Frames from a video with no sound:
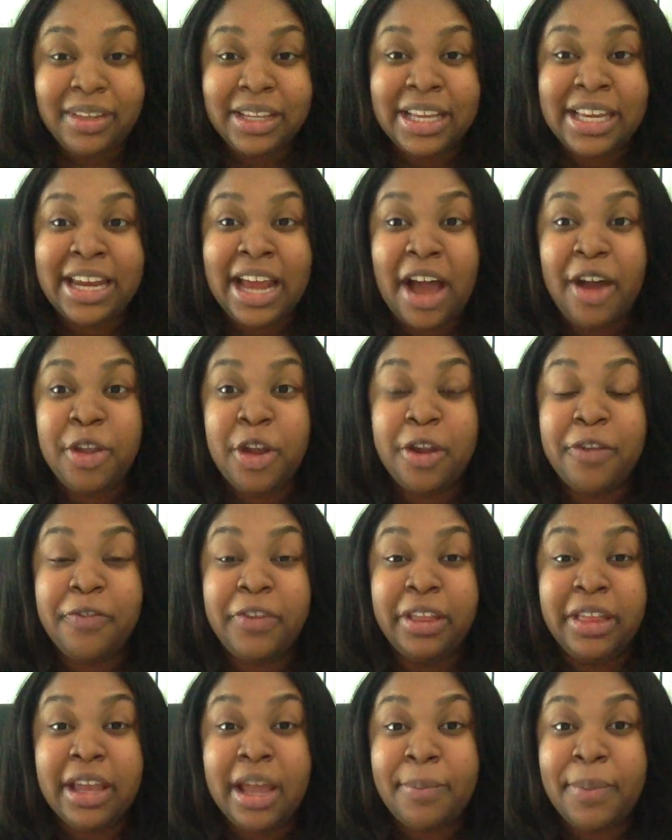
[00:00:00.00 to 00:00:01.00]
And how you're
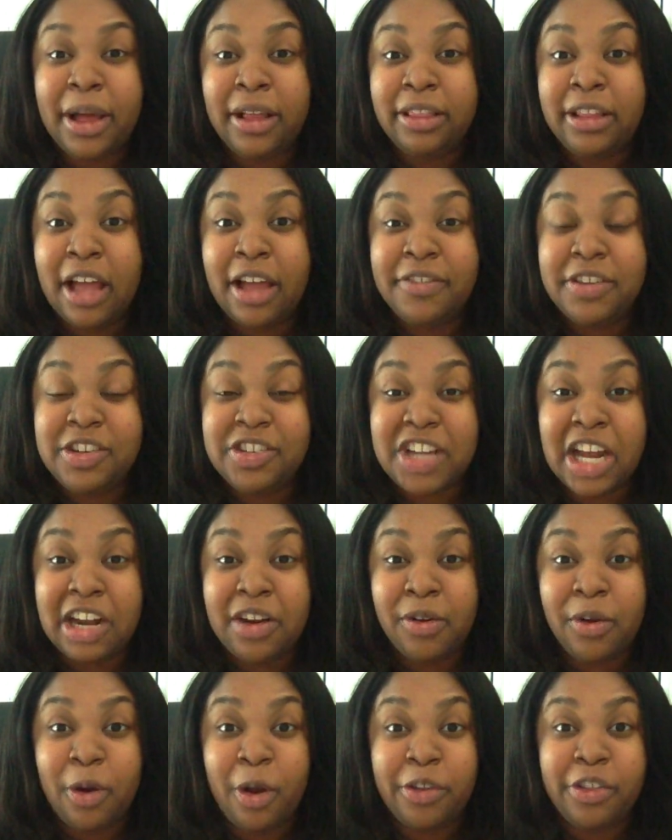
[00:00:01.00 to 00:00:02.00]
feeling about love in
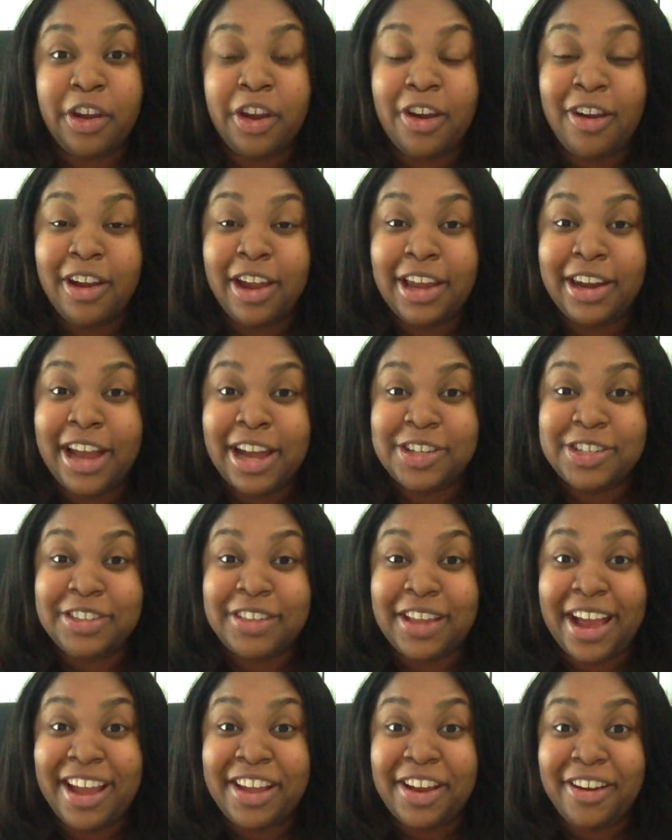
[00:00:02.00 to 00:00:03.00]
general, or the current
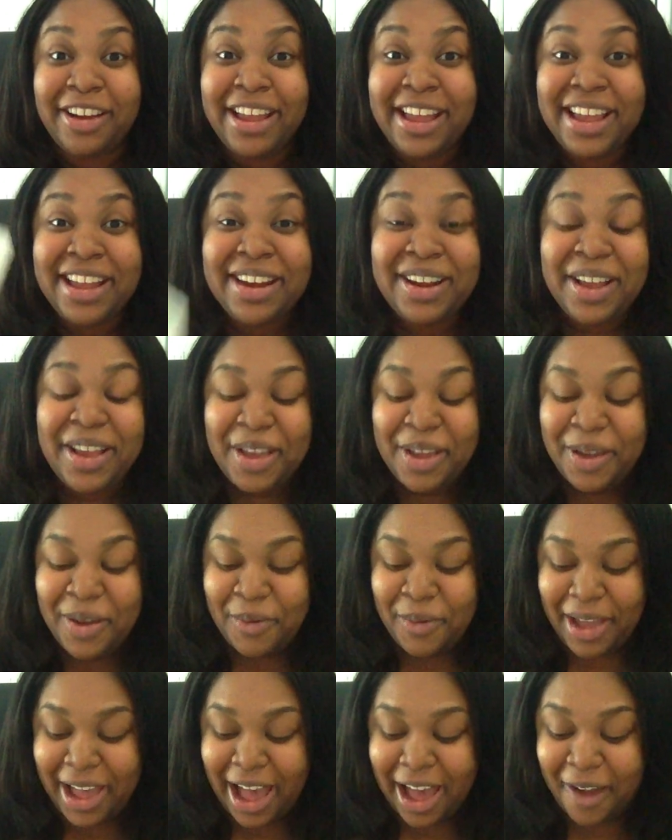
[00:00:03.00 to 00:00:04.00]
connection that you're in,
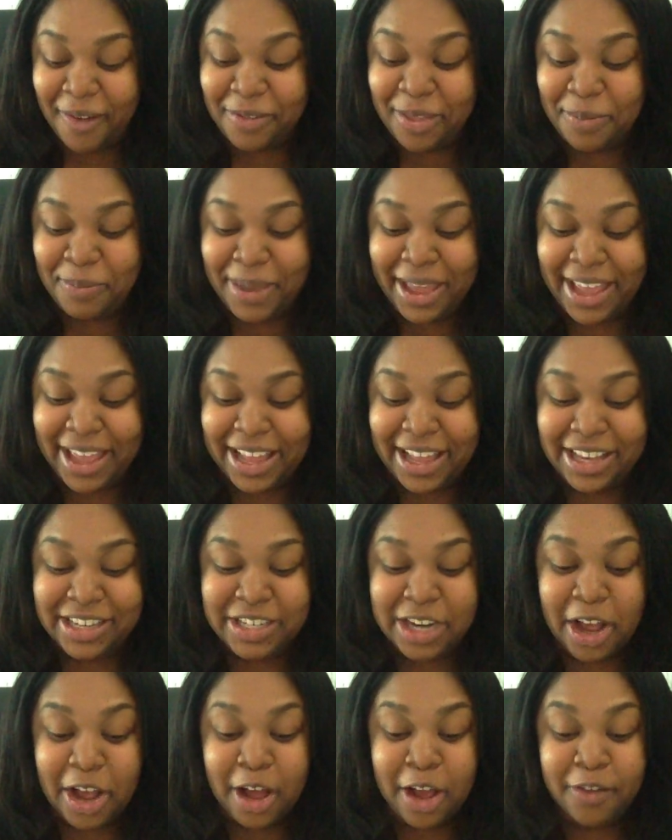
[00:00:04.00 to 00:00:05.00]
we have the
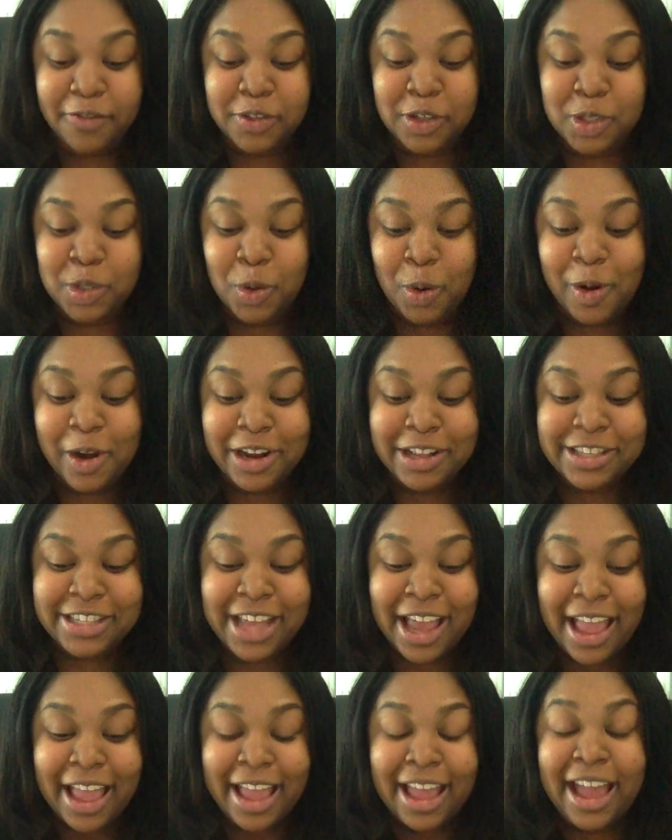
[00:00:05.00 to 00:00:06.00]
Page of Swords.
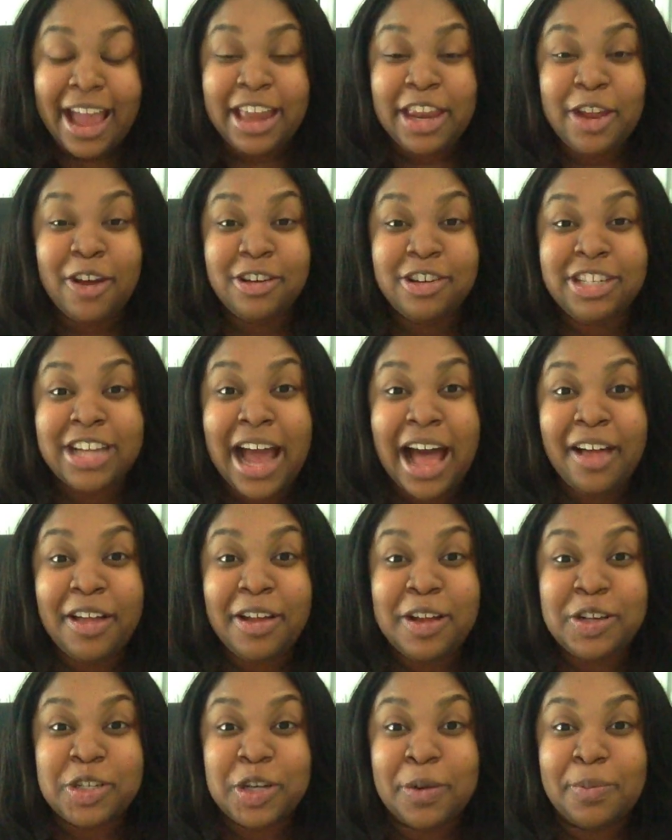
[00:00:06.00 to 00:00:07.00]
And your
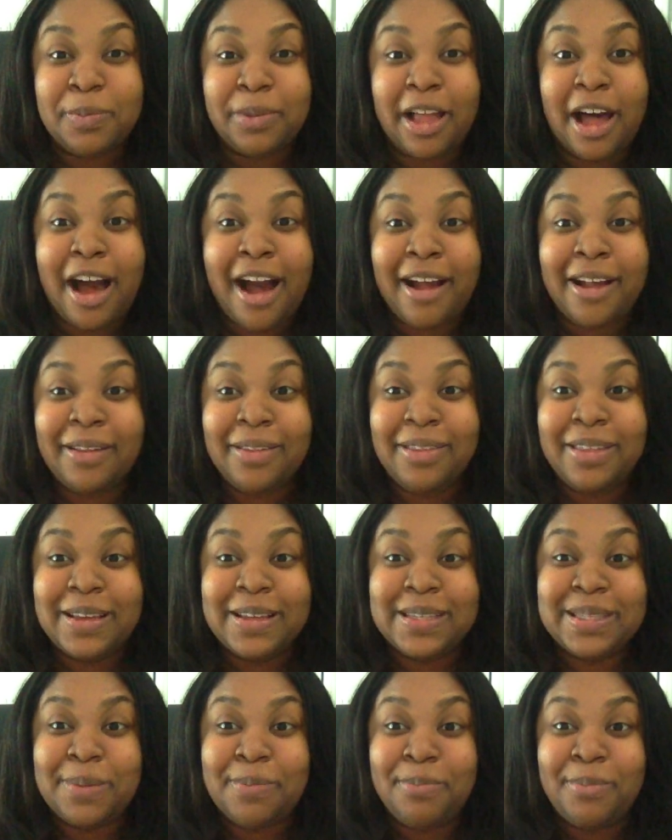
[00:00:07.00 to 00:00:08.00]
challenge or block
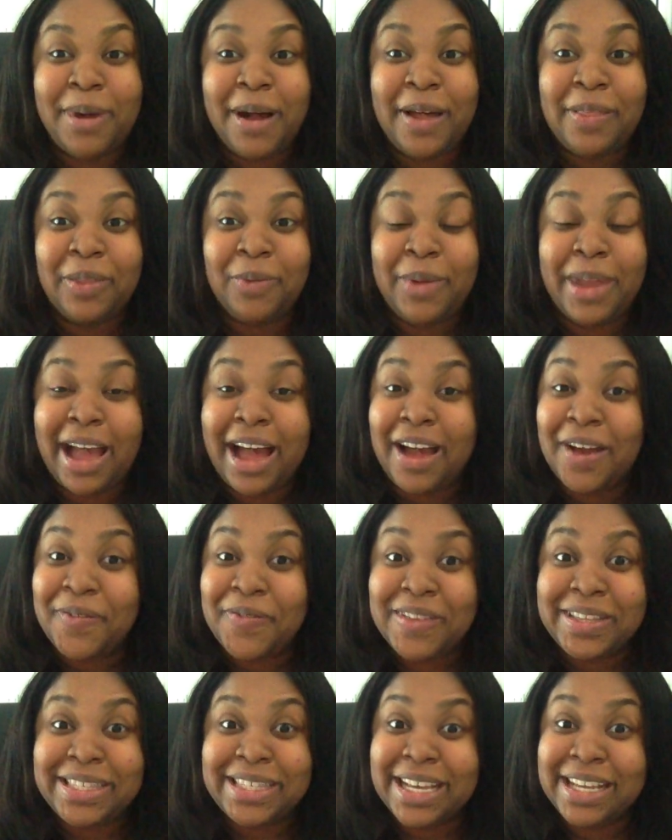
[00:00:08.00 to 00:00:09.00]
this month, we
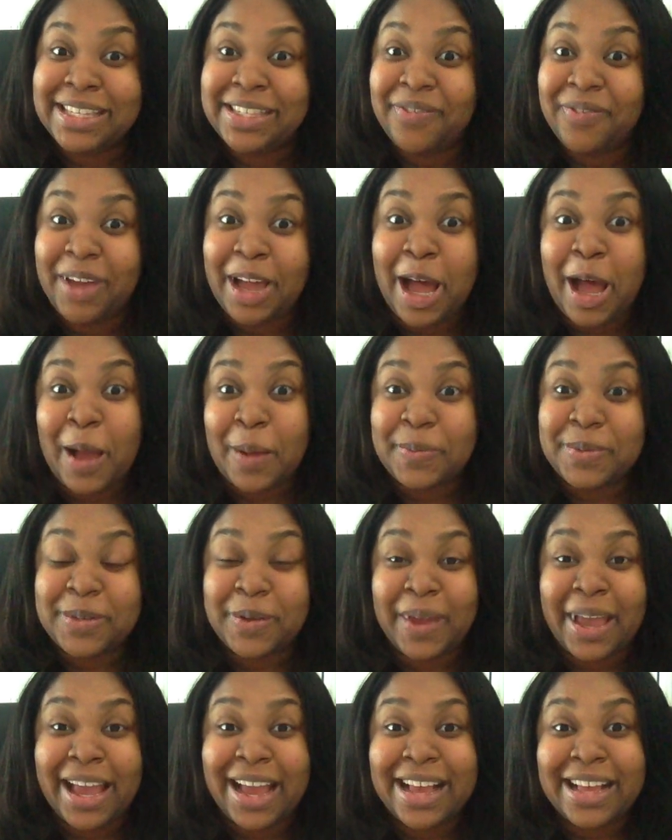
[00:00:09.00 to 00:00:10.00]
have the Six of Cups,
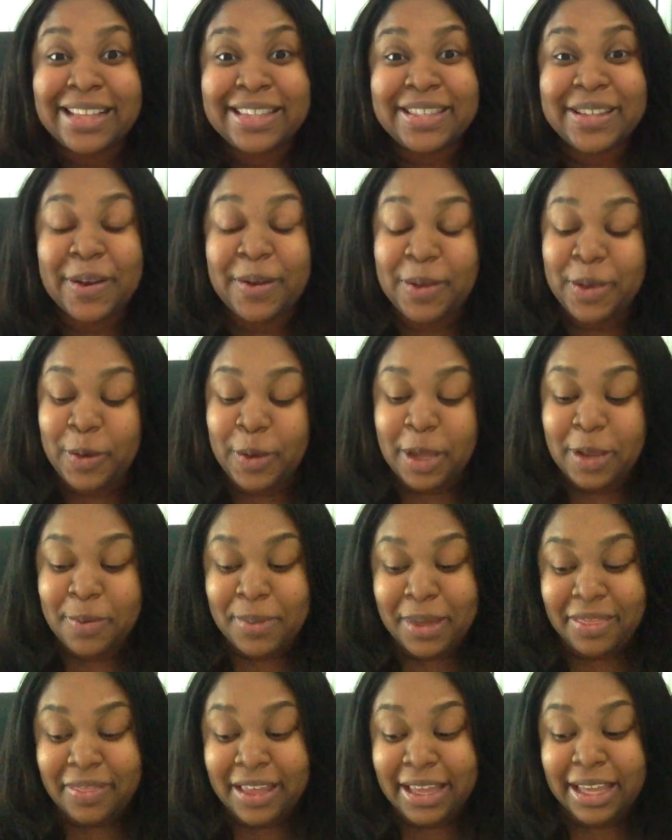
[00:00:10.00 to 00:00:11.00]
okay? So you could
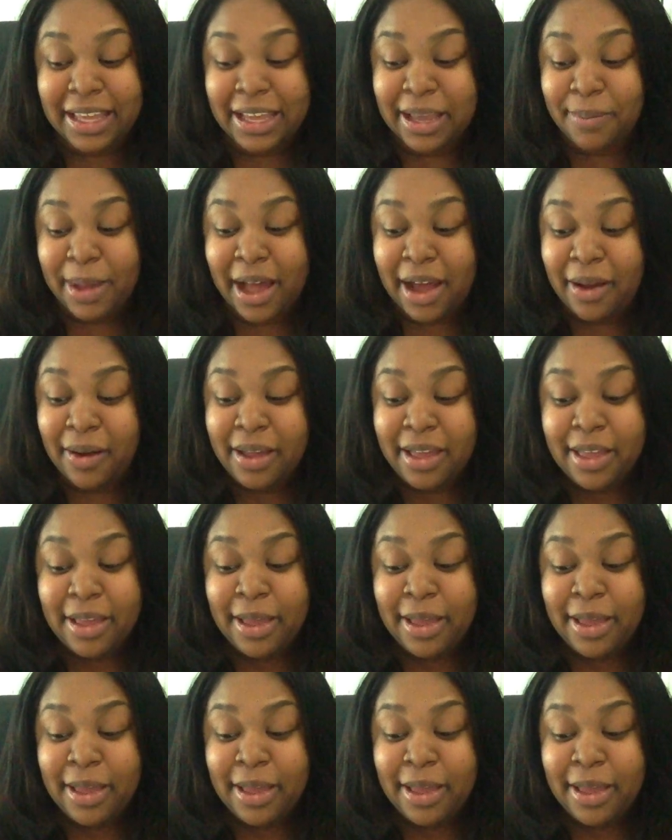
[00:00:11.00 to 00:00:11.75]
be thinking about